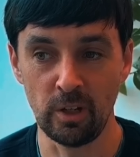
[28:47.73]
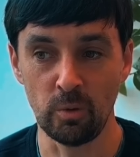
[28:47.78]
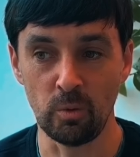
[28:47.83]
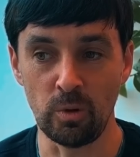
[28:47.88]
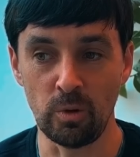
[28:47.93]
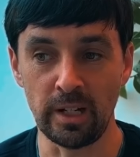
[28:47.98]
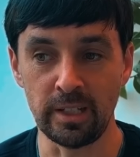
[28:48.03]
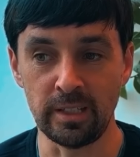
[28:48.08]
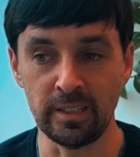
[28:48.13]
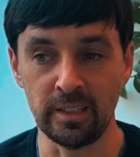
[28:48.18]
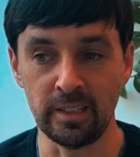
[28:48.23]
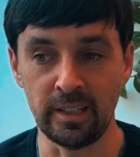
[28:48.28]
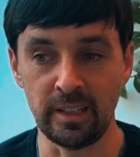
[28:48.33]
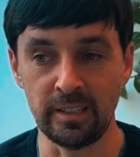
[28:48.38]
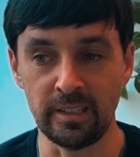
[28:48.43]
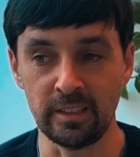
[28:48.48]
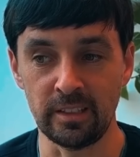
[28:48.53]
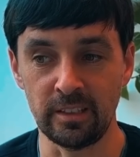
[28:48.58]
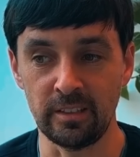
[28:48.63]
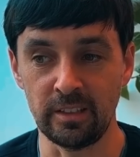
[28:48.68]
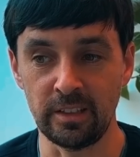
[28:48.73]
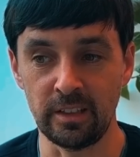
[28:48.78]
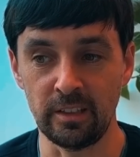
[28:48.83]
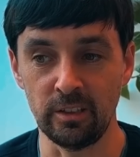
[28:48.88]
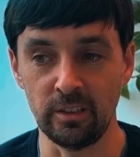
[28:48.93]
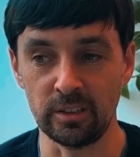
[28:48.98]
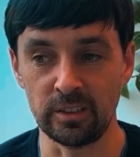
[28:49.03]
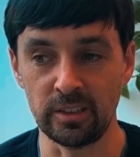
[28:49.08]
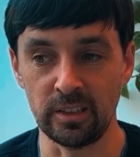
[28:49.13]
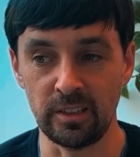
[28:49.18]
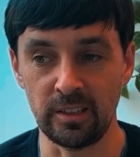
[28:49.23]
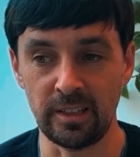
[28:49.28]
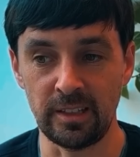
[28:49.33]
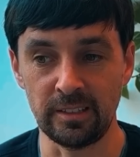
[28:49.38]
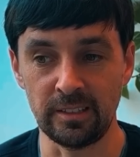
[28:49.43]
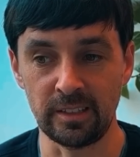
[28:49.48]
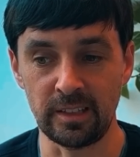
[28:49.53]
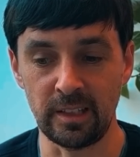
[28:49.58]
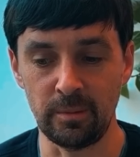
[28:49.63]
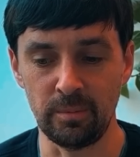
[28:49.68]
widen the lens and looked at the
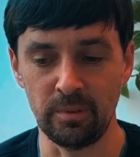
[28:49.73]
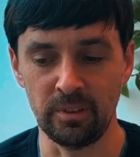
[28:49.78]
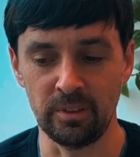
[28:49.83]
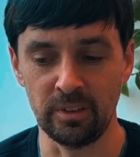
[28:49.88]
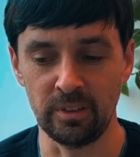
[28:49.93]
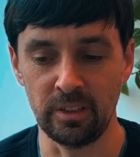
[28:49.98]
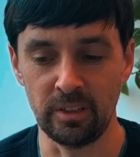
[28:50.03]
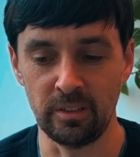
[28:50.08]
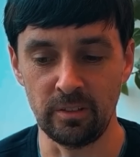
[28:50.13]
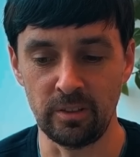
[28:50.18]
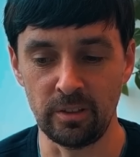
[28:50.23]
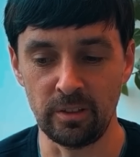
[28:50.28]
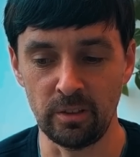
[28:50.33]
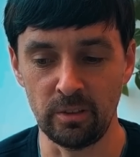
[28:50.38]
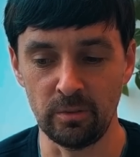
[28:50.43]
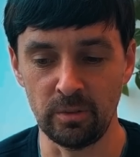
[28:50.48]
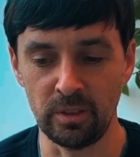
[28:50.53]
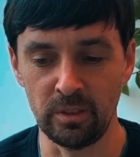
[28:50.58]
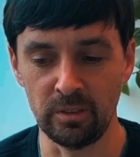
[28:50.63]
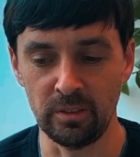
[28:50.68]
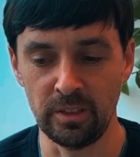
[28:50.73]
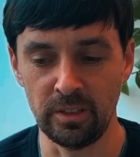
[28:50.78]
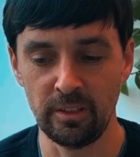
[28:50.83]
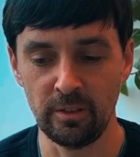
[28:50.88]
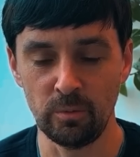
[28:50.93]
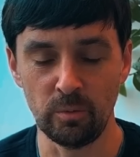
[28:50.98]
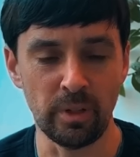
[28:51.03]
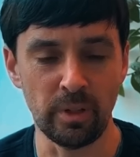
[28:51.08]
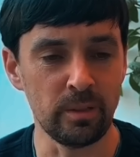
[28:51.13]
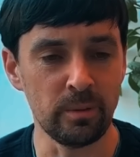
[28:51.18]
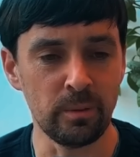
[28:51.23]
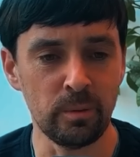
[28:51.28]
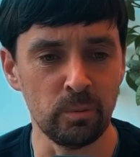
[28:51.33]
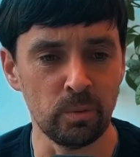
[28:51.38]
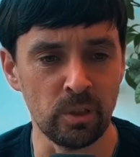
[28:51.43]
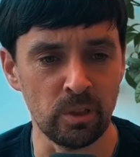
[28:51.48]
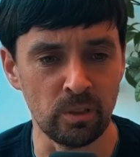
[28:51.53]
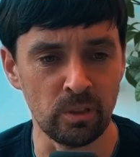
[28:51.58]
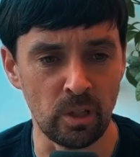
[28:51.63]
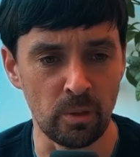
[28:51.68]
landscape and thought, well, where do we
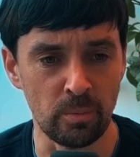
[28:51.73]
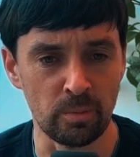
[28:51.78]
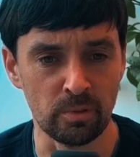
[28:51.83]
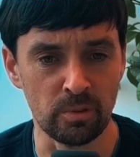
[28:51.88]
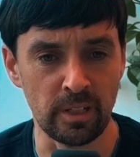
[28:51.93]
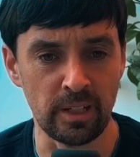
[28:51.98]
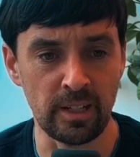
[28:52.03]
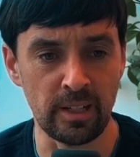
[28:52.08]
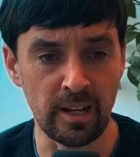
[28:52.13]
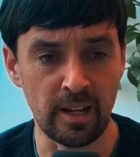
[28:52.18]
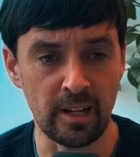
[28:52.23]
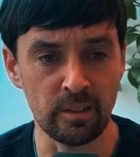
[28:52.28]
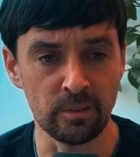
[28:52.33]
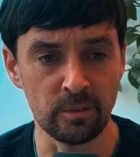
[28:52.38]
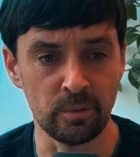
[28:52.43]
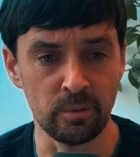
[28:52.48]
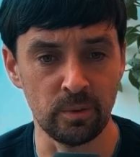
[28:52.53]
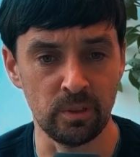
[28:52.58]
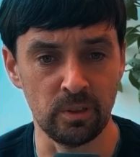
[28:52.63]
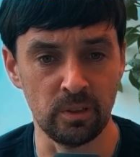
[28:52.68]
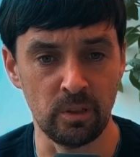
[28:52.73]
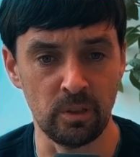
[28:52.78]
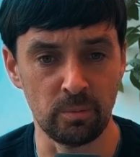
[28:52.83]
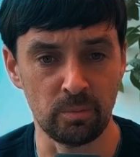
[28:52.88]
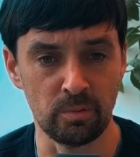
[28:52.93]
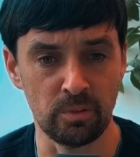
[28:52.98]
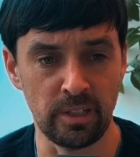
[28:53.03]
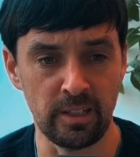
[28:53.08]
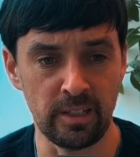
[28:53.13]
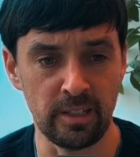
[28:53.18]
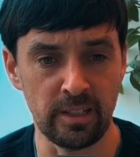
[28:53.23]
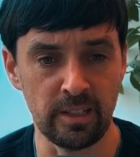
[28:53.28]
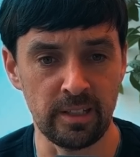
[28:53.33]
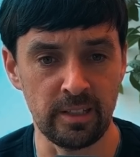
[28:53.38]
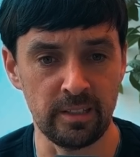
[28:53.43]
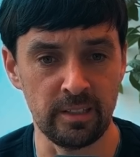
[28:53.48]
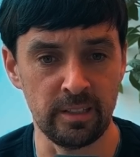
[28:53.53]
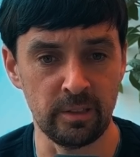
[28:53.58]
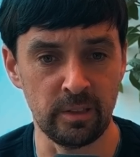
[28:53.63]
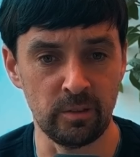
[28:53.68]
want to operate? How do we want to operate?
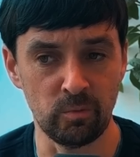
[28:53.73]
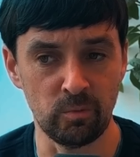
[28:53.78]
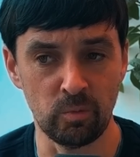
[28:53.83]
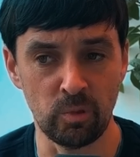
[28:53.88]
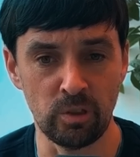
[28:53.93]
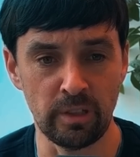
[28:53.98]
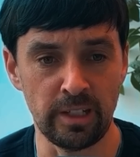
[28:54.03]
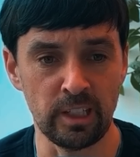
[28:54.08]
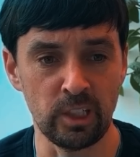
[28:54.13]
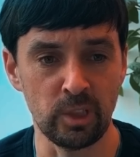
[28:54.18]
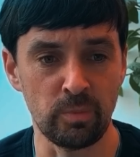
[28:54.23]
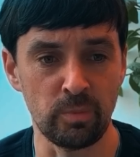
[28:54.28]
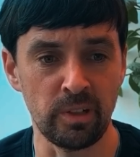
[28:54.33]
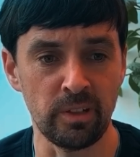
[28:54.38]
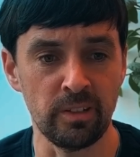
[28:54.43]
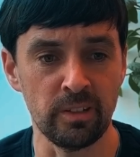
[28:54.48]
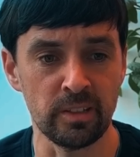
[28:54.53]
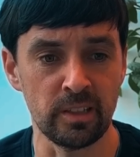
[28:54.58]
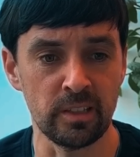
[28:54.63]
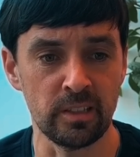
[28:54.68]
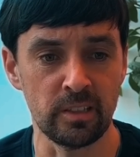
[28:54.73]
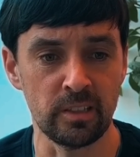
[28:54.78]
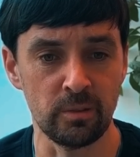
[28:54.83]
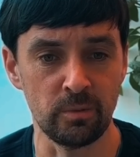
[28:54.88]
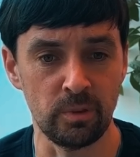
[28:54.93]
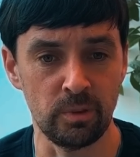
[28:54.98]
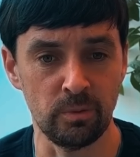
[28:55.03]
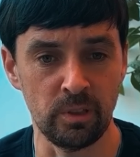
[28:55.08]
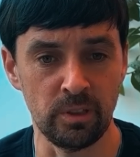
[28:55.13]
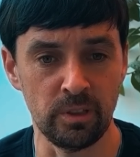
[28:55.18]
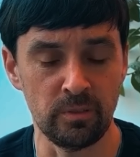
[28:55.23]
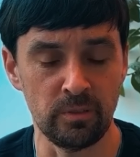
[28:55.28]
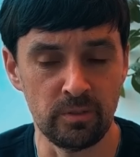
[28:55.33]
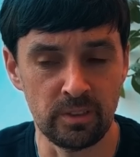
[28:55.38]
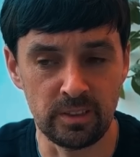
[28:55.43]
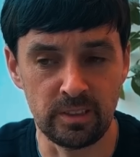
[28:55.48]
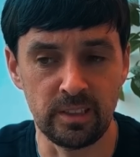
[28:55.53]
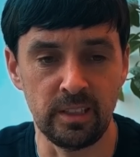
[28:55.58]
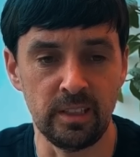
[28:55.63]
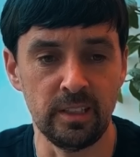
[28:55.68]
And what experiences do we want to
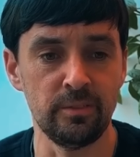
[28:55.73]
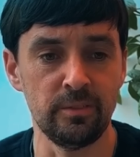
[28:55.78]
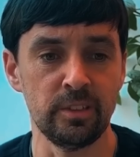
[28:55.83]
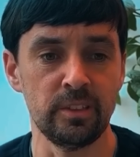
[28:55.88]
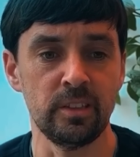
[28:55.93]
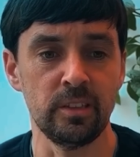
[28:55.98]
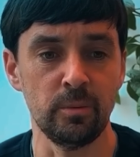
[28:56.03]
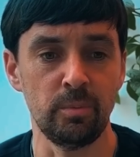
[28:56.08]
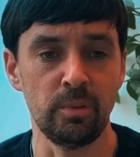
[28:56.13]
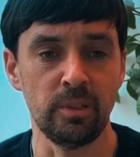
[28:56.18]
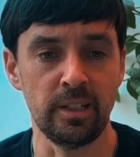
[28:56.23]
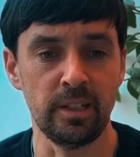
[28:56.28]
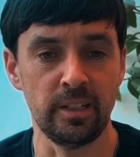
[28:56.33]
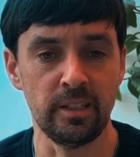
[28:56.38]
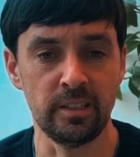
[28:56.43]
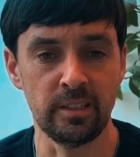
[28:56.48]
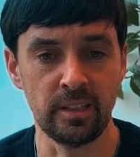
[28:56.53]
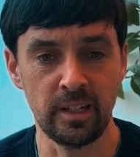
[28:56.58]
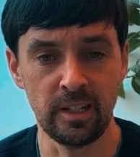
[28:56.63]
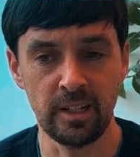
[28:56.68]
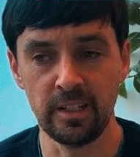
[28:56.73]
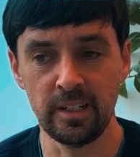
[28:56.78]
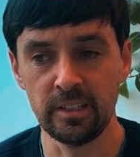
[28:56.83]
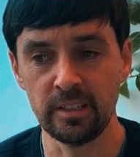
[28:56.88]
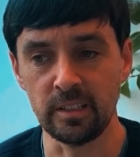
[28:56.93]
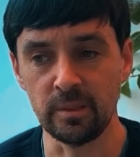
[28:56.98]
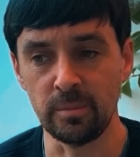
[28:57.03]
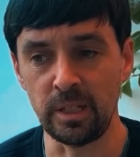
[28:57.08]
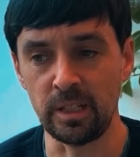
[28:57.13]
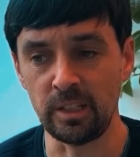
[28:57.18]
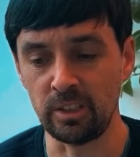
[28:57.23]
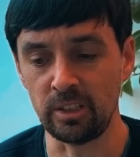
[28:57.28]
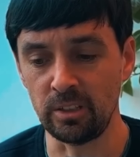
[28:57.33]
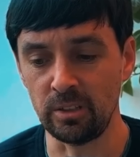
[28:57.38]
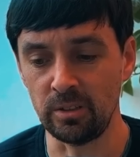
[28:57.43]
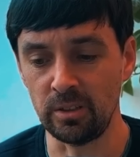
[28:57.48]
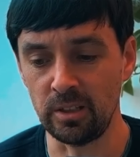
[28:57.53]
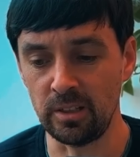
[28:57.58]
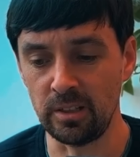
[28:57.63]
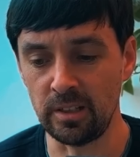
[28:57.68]
deliver to the players to make
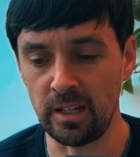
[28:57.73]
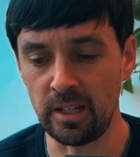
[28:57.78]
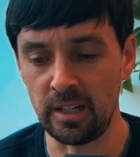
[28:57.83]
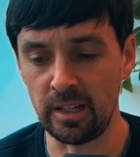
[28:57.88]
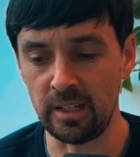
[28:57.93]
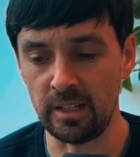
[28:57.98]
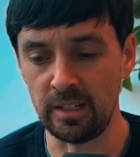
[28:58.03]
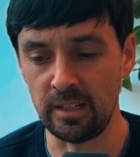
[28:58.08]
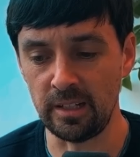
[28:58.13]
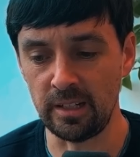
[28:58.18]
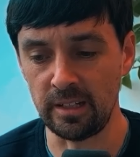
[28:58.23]
sure that they